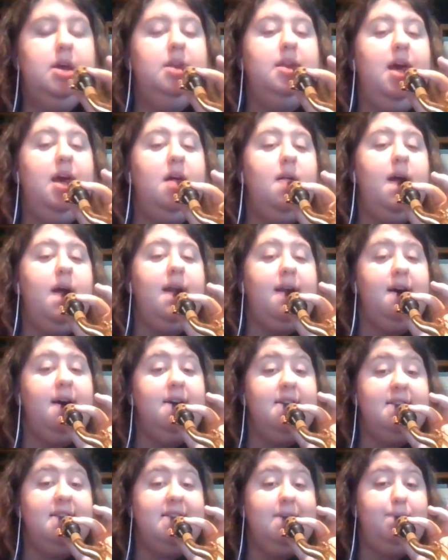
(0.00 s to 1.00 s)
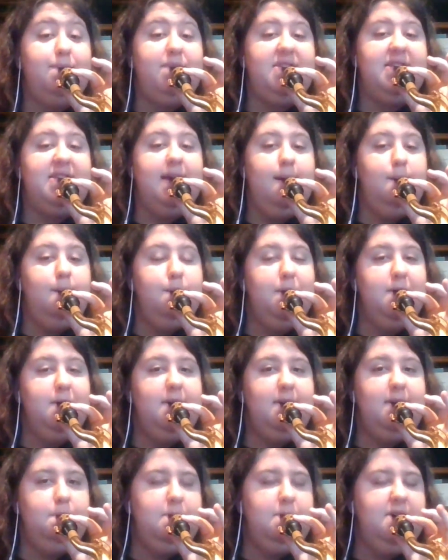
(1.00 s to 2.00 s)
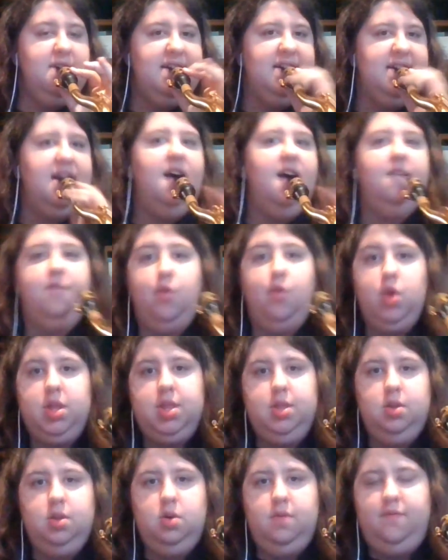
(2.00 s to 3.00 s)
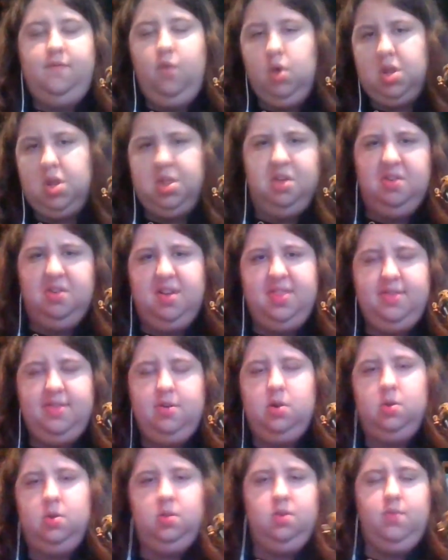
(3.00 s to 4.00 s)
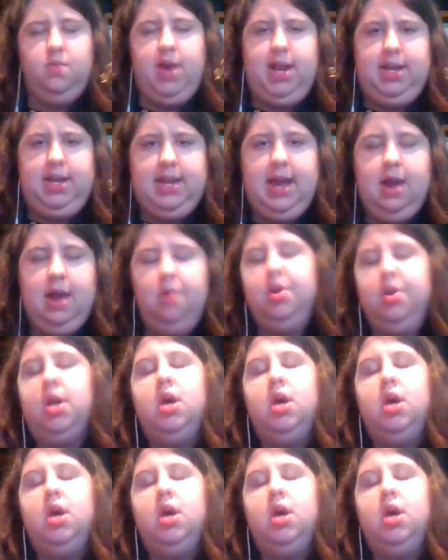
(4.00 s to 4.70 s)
Not like on a tippy tip, but like a fourth or a third of the way down.